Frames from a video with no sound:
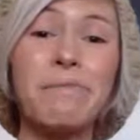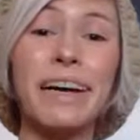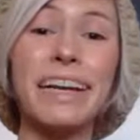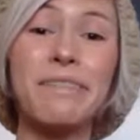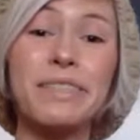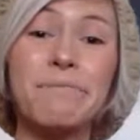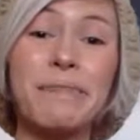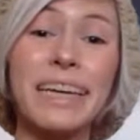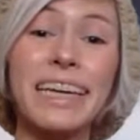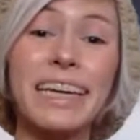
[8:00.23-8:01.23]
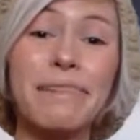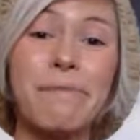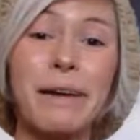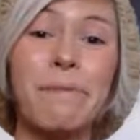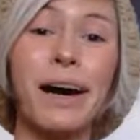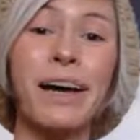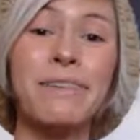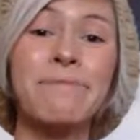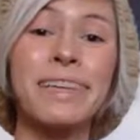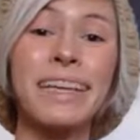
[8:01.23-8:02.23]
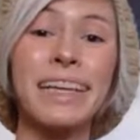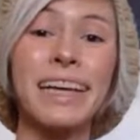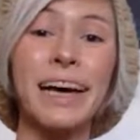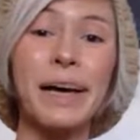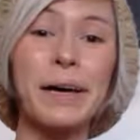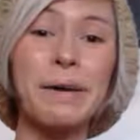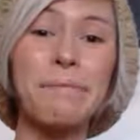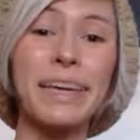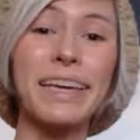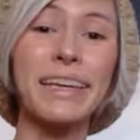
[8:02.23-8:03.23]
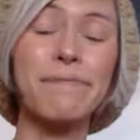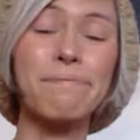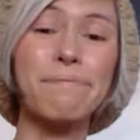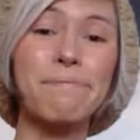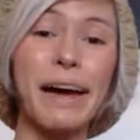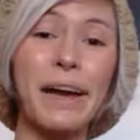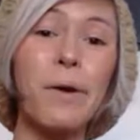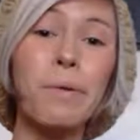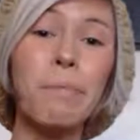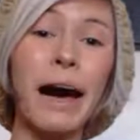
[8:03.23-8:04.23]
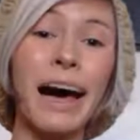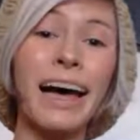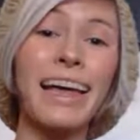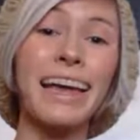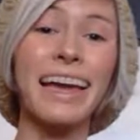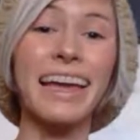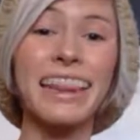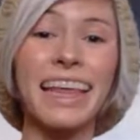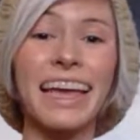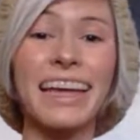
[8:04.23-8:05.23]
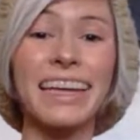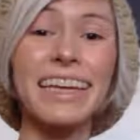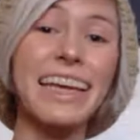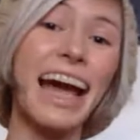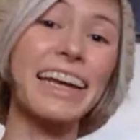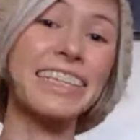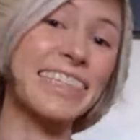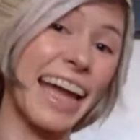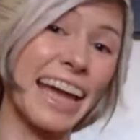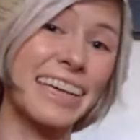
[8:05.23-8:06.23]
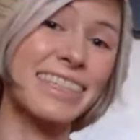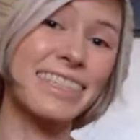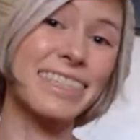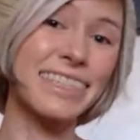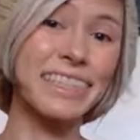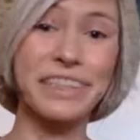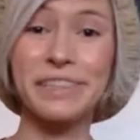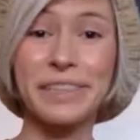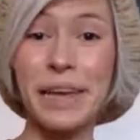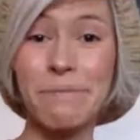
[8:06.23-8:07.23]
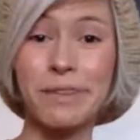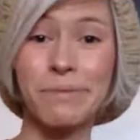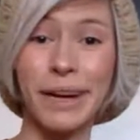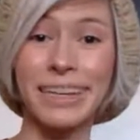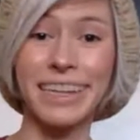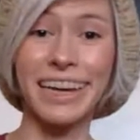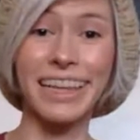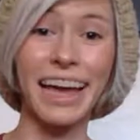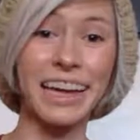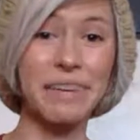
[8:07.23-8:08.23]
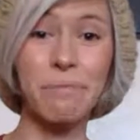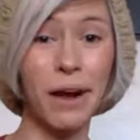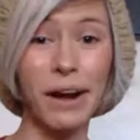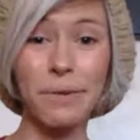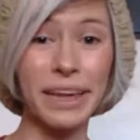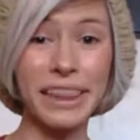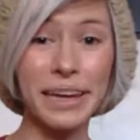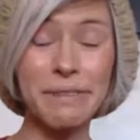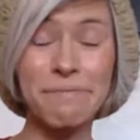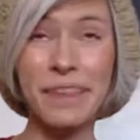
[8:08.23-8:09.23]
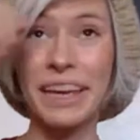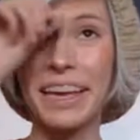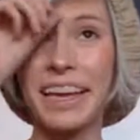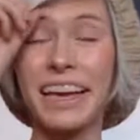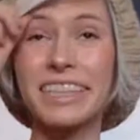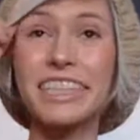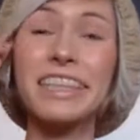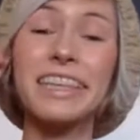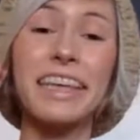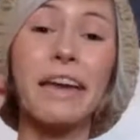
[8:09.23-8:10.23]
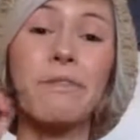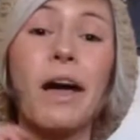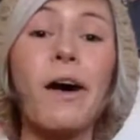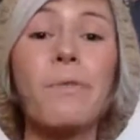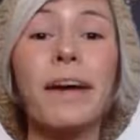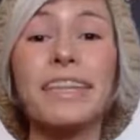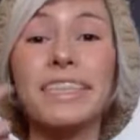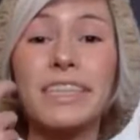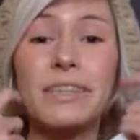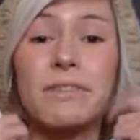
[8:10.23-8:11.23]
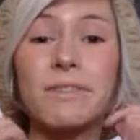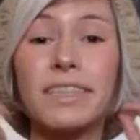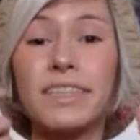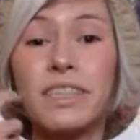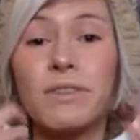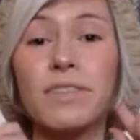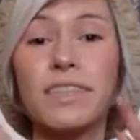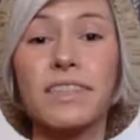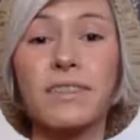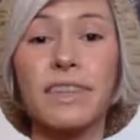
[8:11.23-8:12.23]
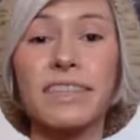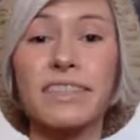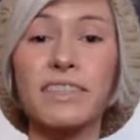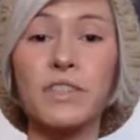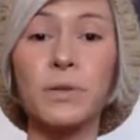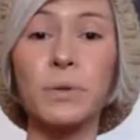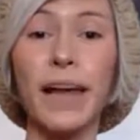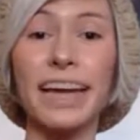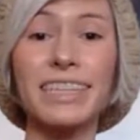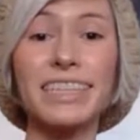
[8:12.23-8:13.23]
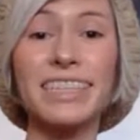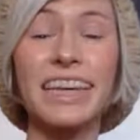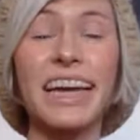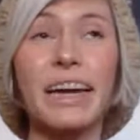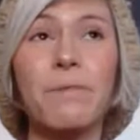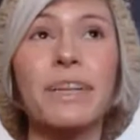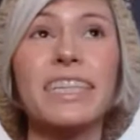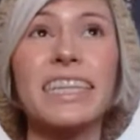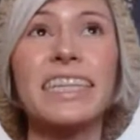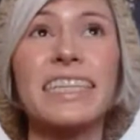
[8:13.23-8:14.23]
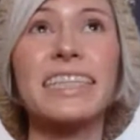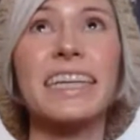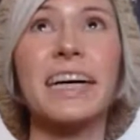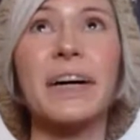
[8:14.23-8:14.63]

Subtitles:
but it was me, my mom, my Opa, and then he had a date whose name was Wendy that he brought with him. And we all went to the zoo to do this zoo lights thing, which is